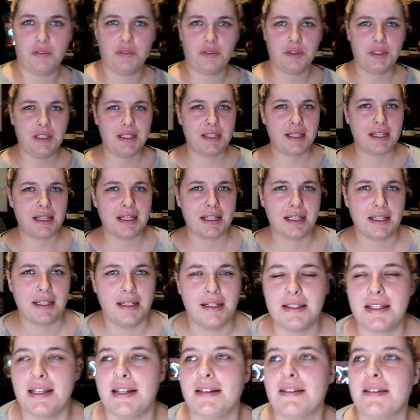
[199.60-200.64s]
Hopefully that
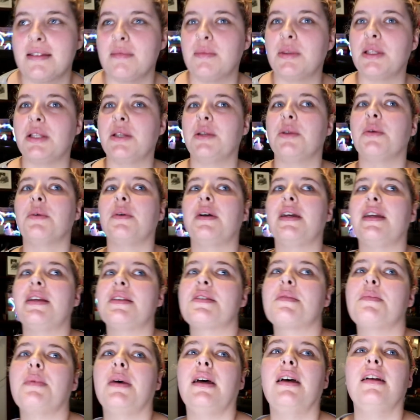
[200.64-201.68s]
cuts out some of the
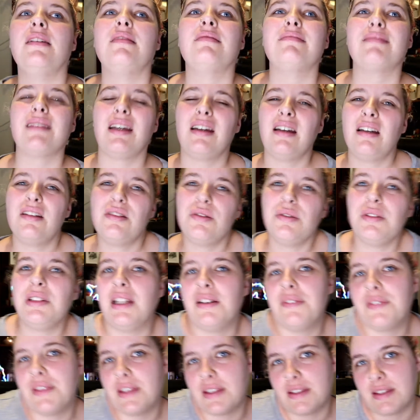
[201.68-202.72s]
noise, but I do
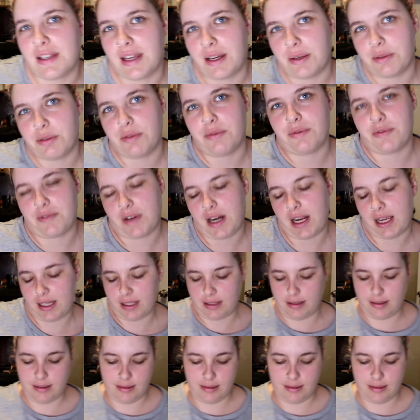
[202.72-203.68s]
love the sound of rain.